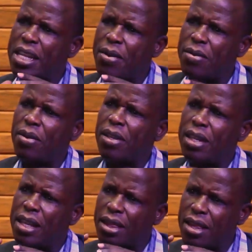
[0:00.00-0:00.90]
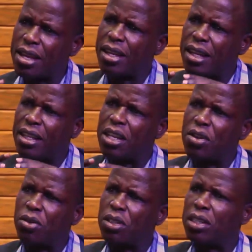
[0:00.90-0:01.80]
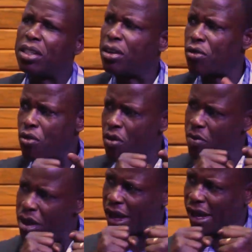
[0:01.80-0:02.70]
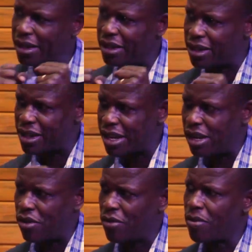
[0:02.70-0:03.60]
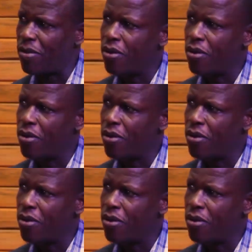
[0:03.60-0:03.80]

the thing that he knows is robbing his kingdom.